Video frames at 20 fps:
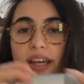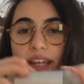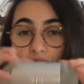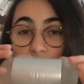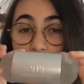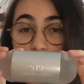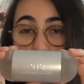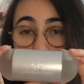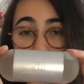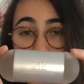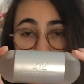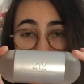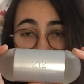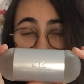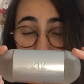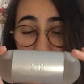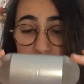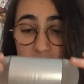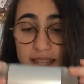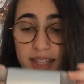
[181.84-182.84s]
it comes like
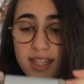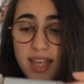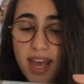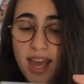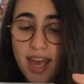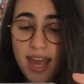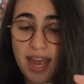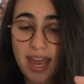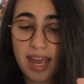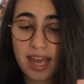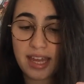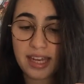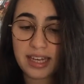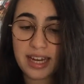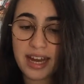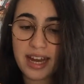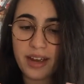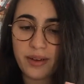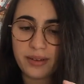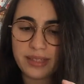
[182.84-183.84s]
this. And
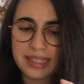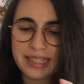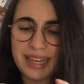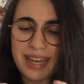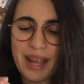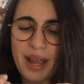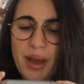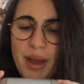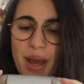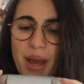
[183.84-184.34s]
I was like,